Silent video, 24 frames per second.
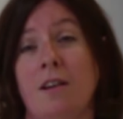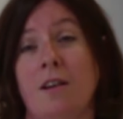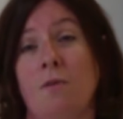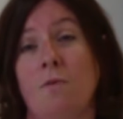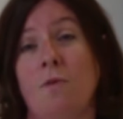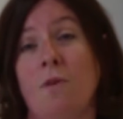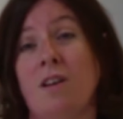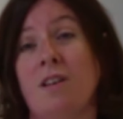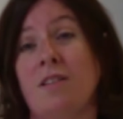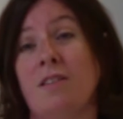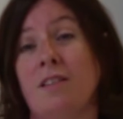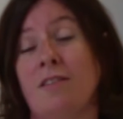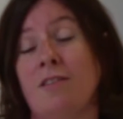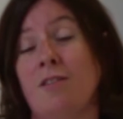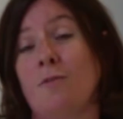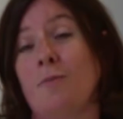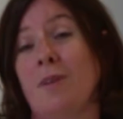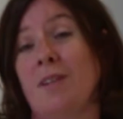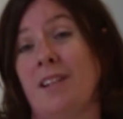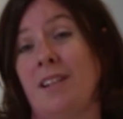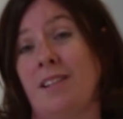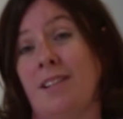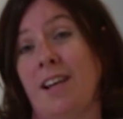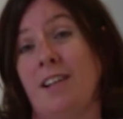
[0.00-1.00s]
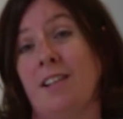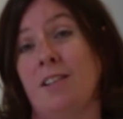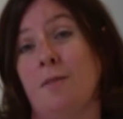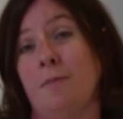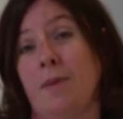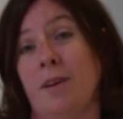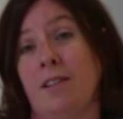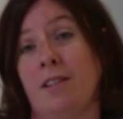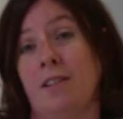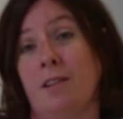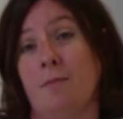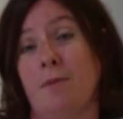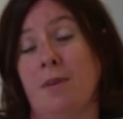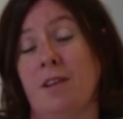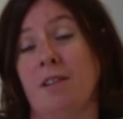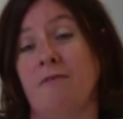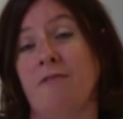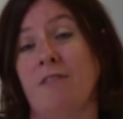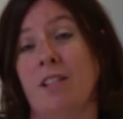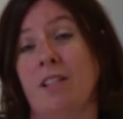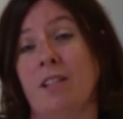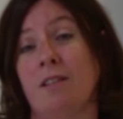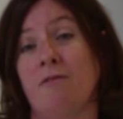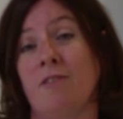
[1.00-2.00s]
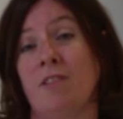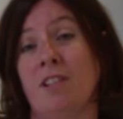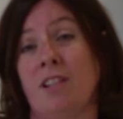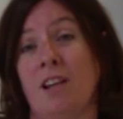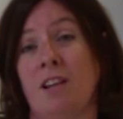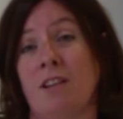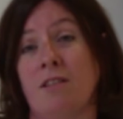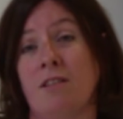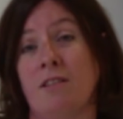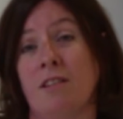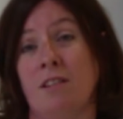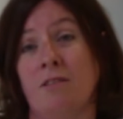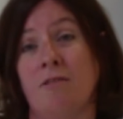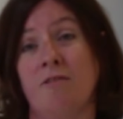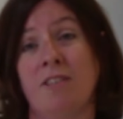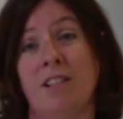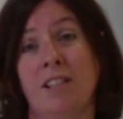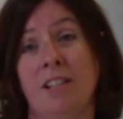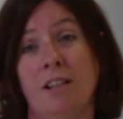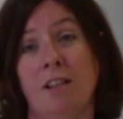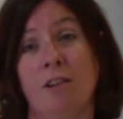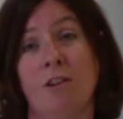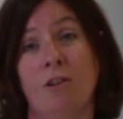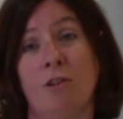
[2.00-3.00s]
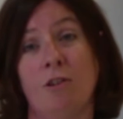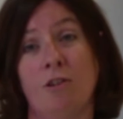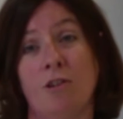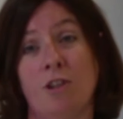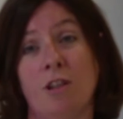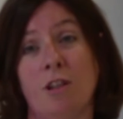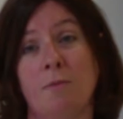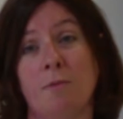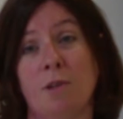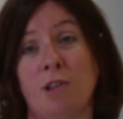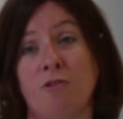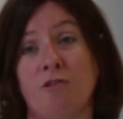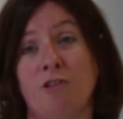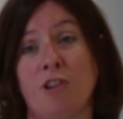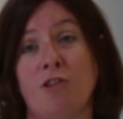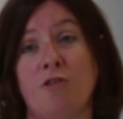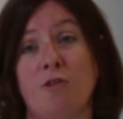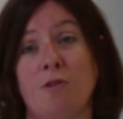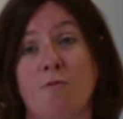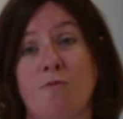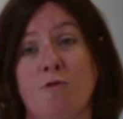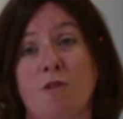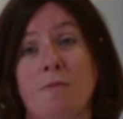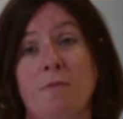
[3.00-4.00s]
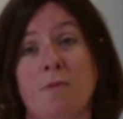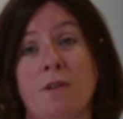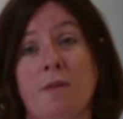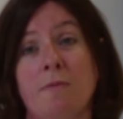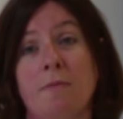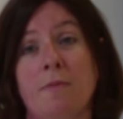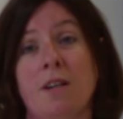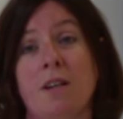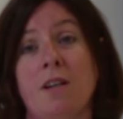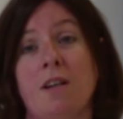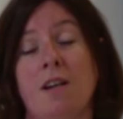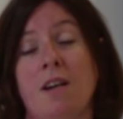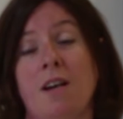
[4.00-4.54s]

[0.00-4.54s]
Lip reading: Whilst this has been exacerbated by the recent recession, it's really a long-term structural problem,